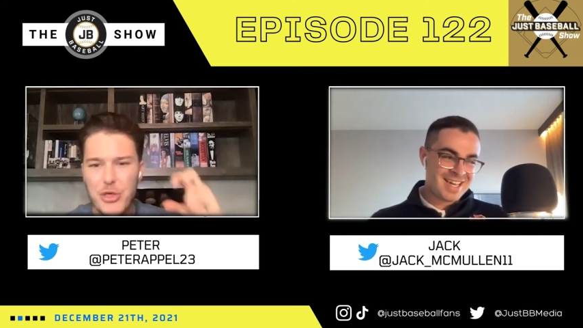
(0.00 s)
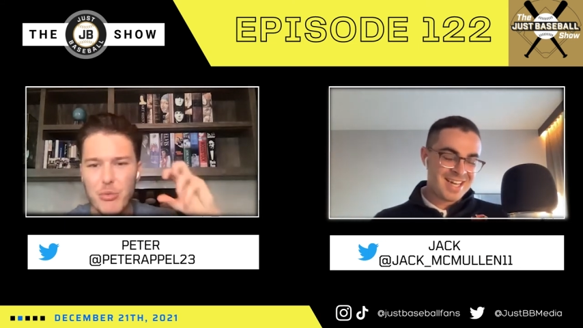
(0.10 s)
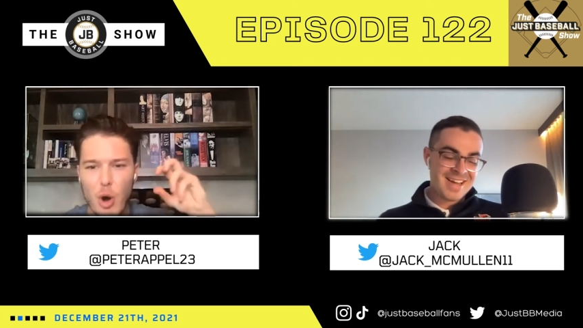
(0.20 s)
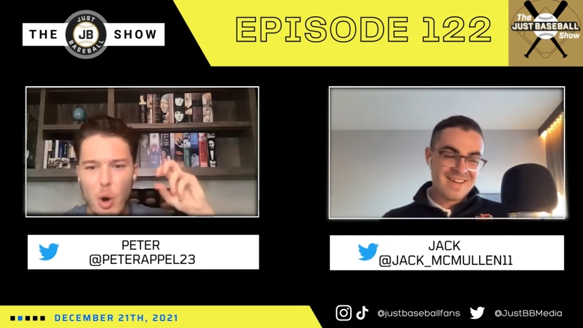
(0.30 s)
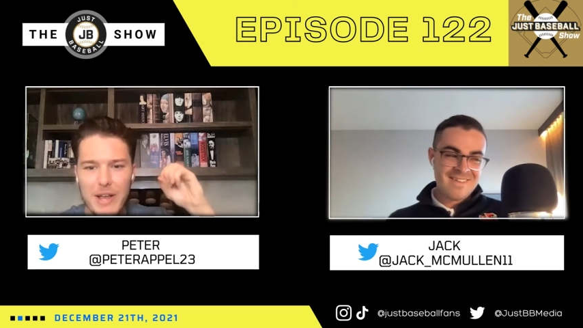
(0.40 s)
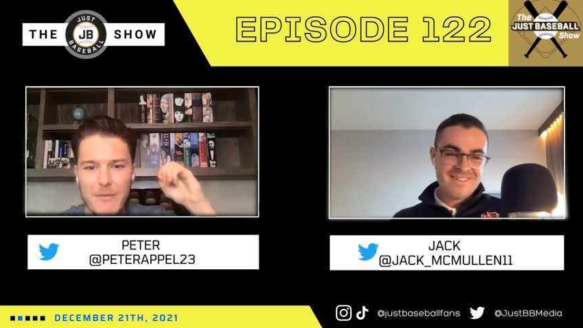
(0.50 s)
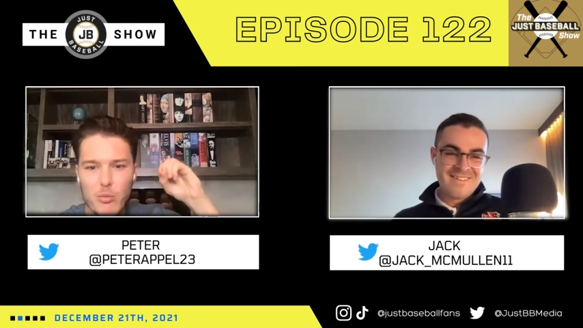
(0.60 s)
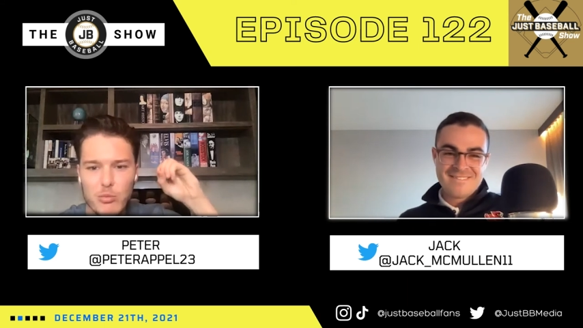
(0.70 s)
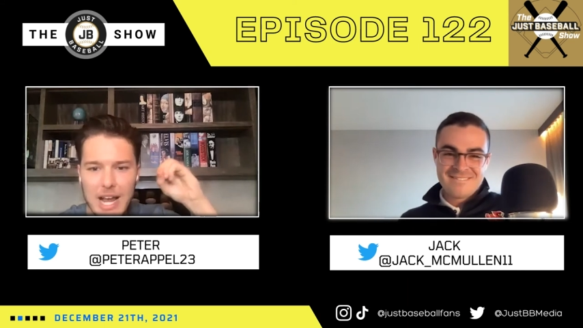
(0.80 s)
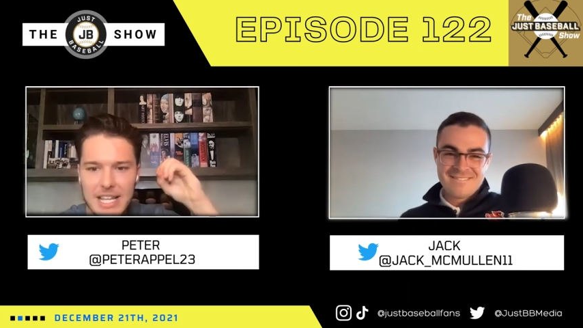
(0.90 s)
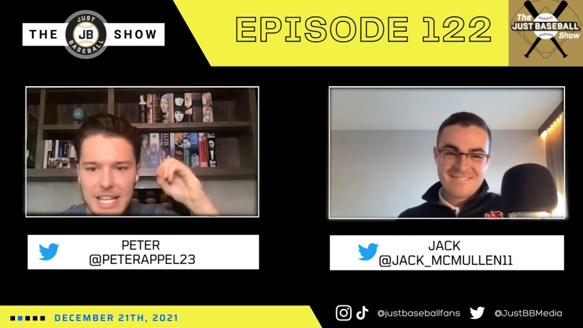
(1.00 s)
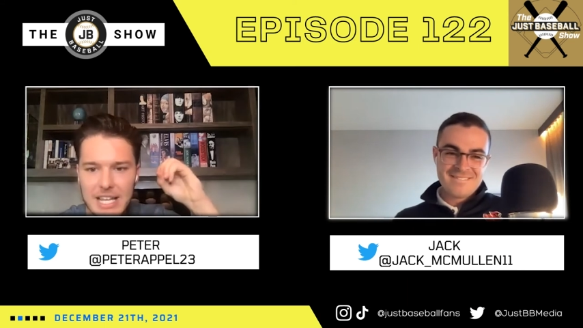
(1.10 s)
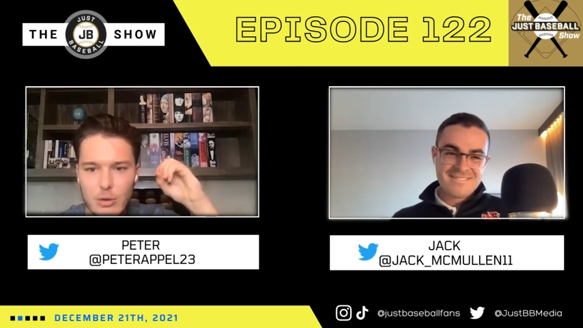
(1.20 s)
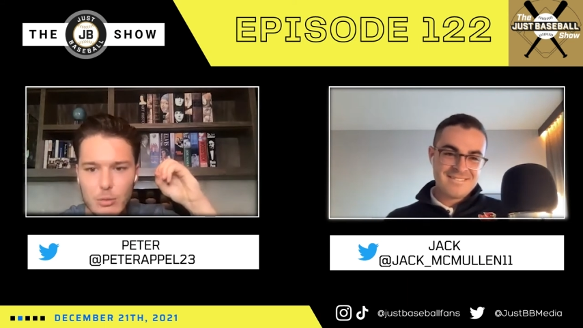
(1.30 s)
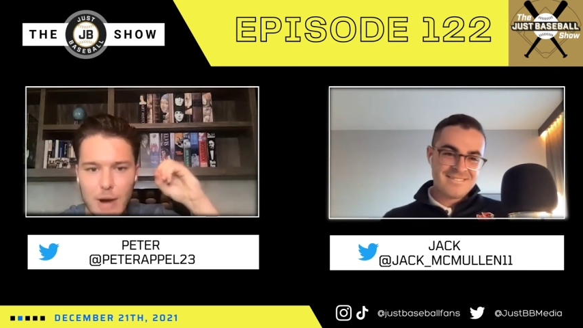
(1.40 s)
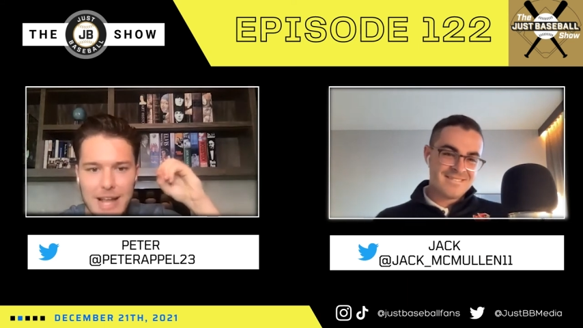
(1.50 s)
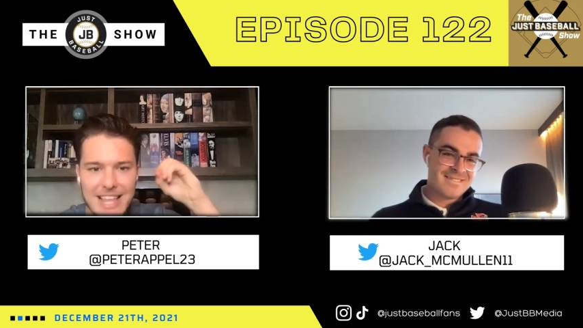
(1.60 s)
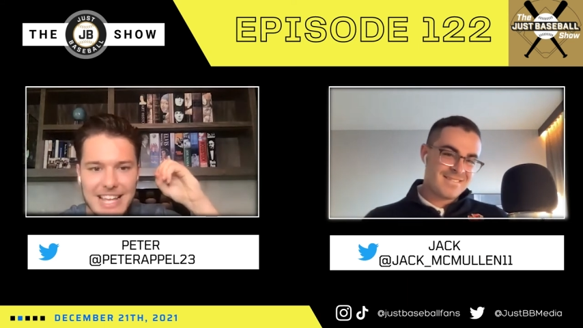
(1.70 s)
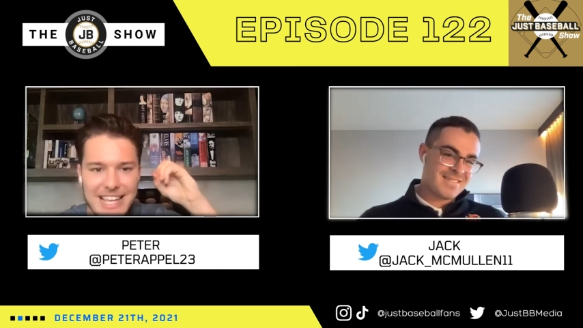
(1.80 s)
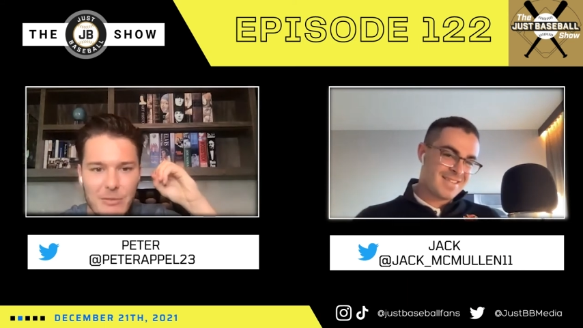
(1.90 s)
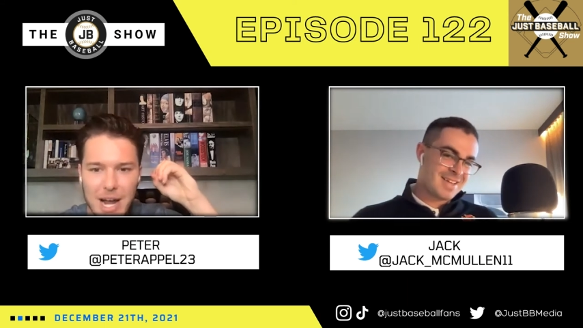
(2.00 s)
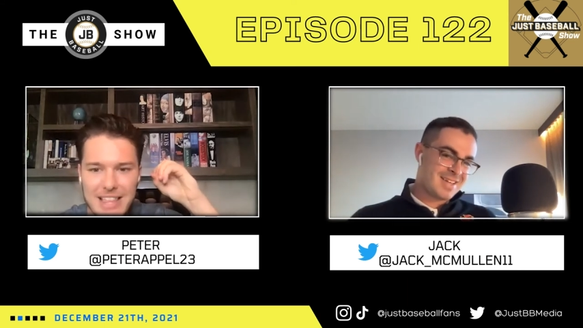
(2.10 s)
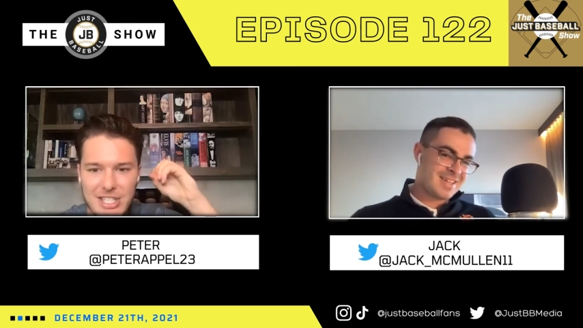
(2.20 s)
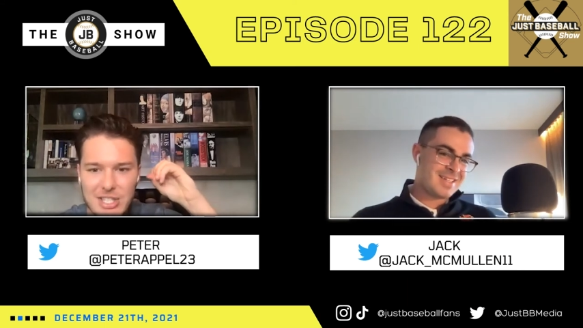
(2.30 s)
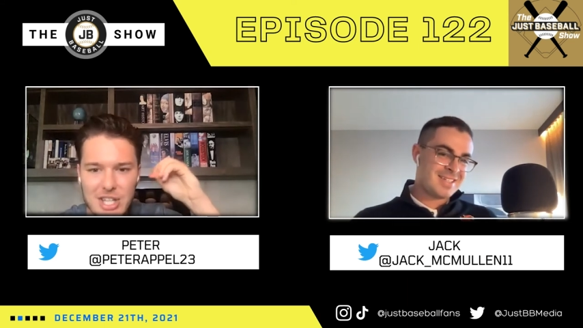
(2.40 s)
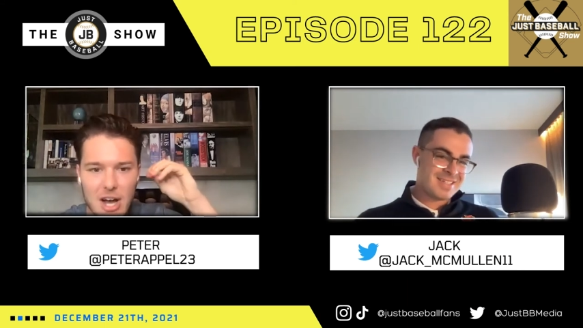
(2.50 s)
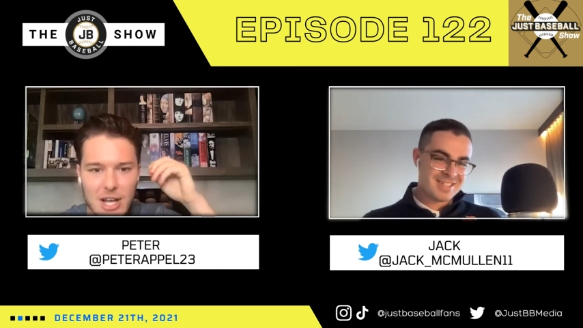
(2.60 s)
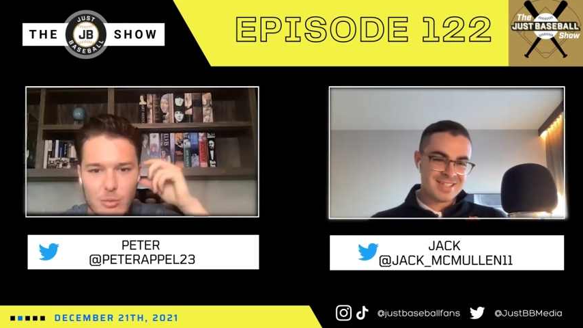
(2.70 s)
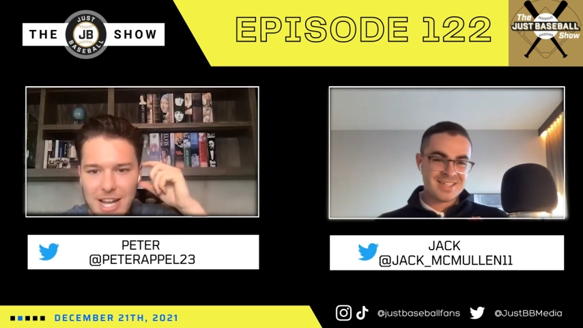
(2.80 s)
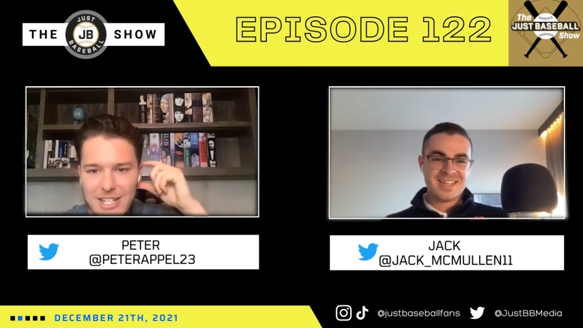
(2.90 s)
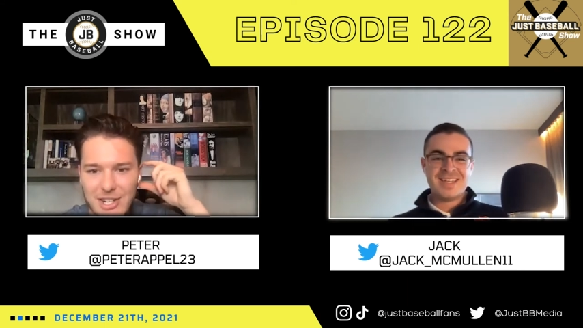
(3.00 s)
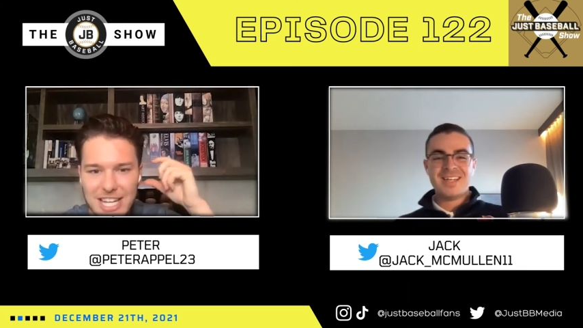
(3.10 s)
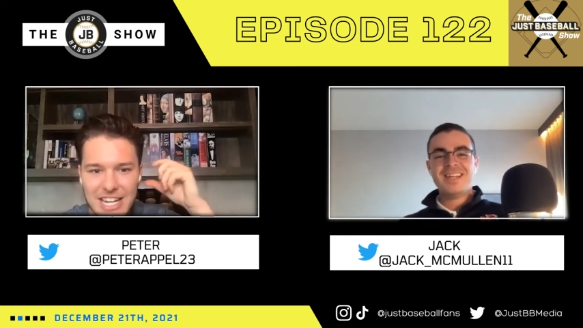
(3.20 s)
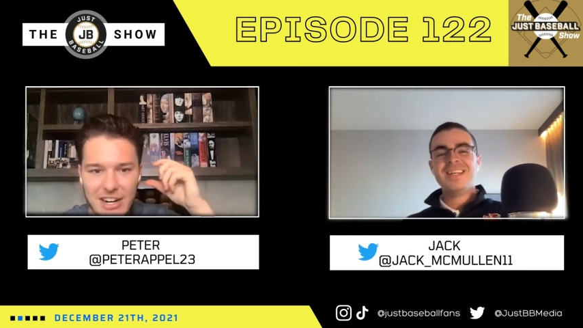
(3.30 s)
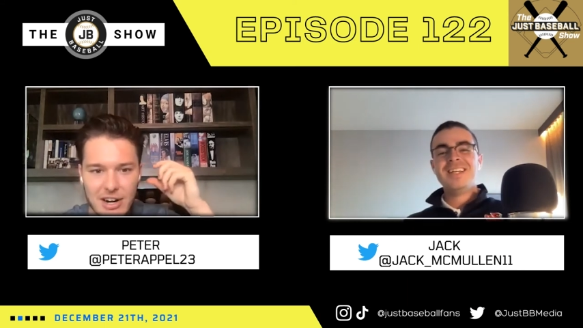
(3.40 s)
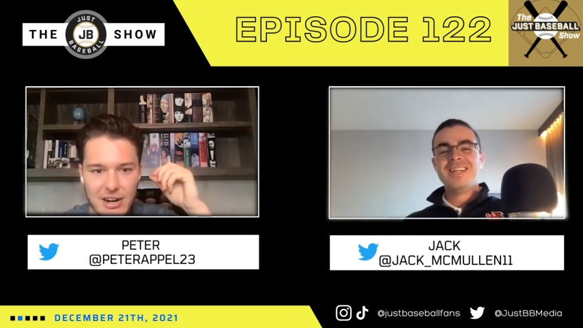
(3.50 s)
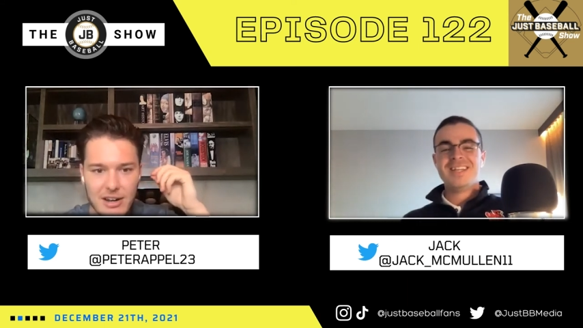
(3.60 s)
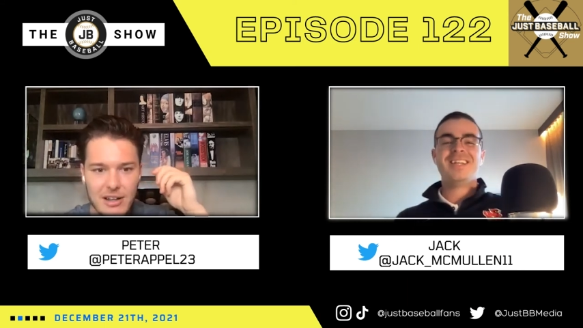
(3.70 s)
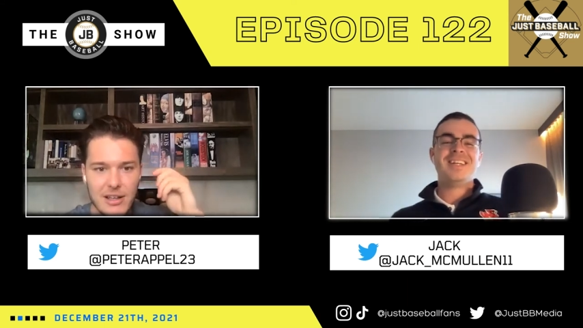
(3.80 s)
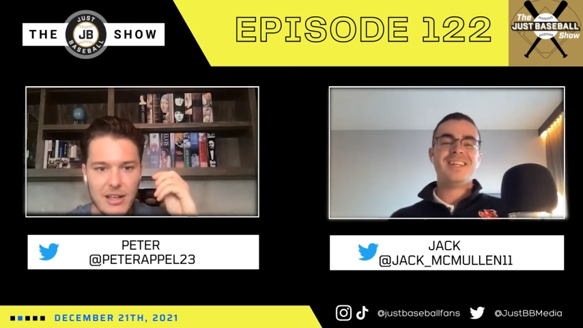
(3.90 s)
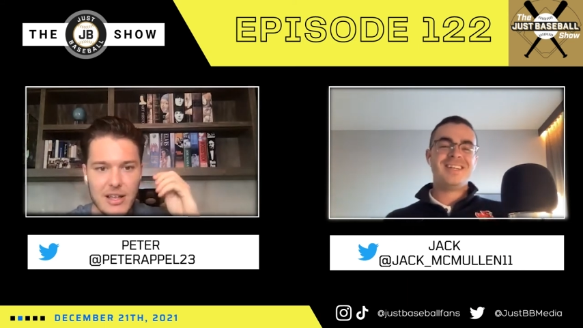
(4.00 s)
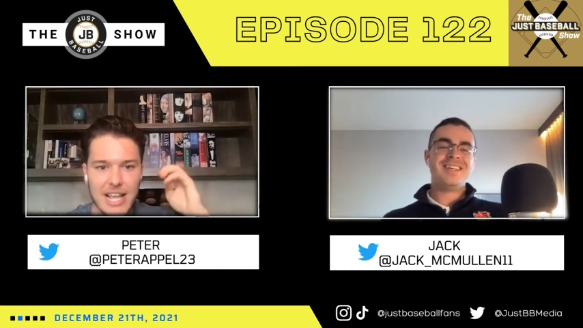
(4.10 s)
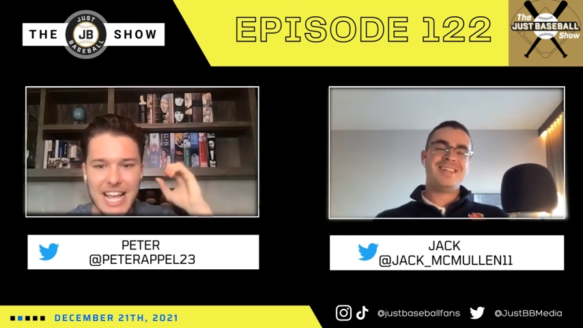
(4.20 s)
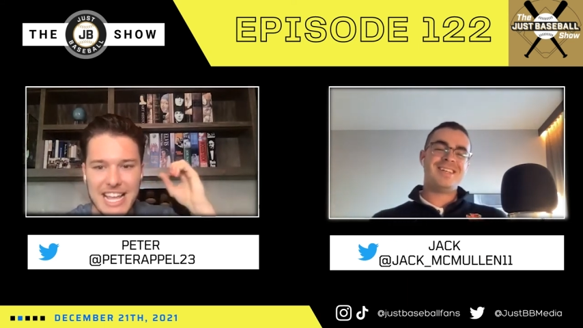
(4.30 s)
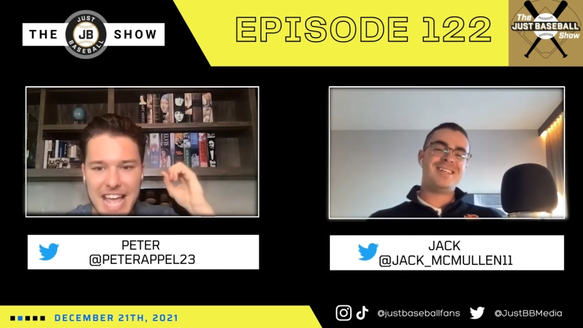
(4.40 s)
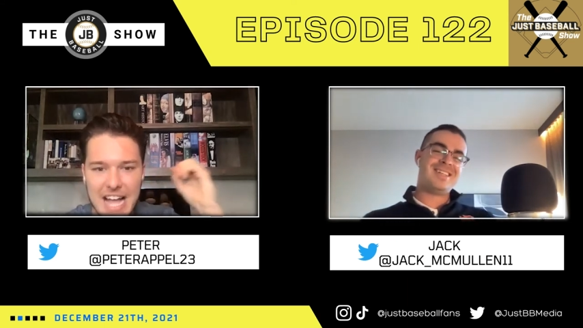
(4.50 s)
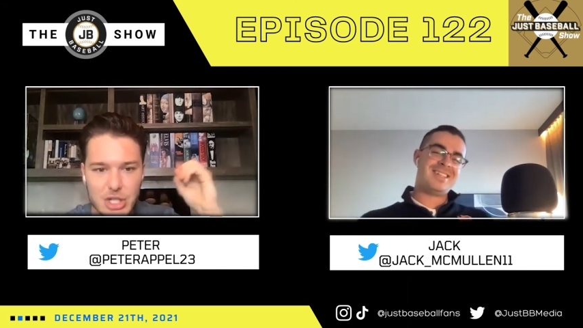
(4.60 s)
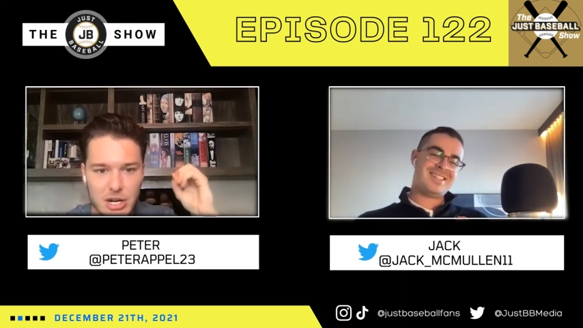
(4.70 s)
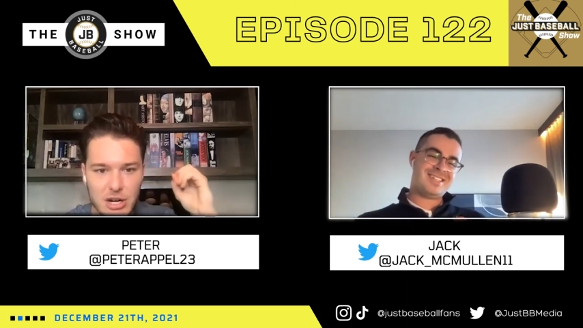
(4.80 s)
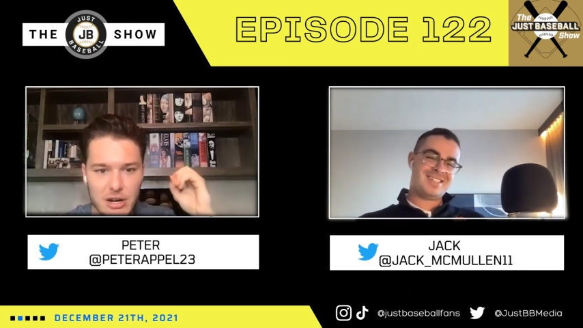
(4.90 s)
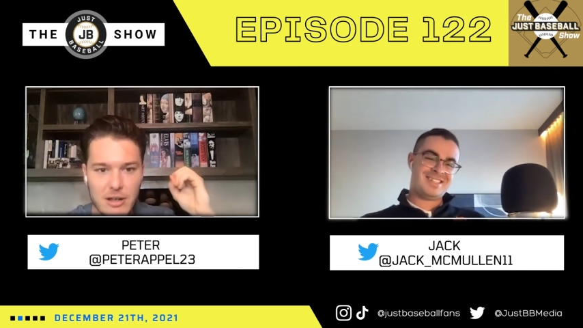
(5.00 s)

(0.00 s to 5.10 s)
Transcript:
Speaker 1: throwing right here, right in the right in the socket, right in your ear, like a catcher,